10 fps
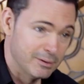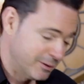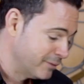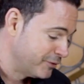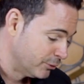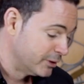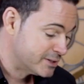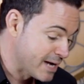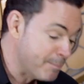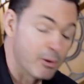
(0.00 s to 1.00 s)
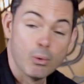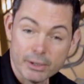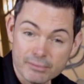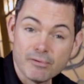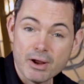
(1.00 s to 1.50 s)
if you're at the tempo
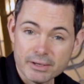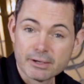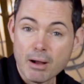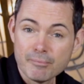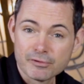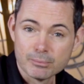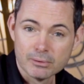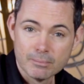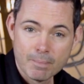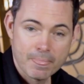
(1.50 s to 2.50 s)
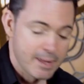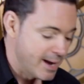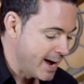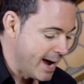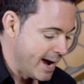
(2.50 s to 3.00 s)
where you find it comfortable,
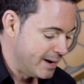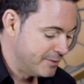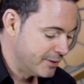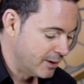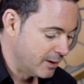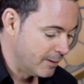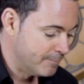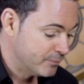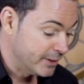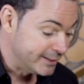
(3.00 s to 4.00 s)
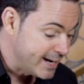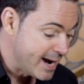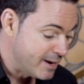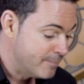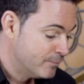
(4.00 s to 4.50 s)
and uh,
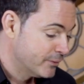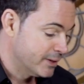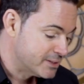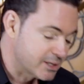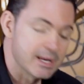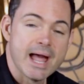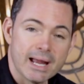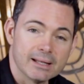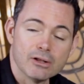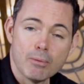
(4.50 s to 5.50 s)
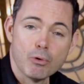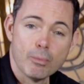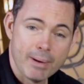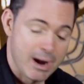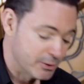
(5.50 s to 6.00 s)
again, it's going to add a lot
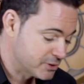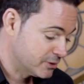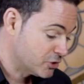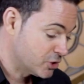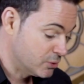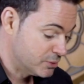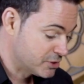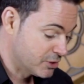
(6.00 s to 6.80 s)
more power to the tune.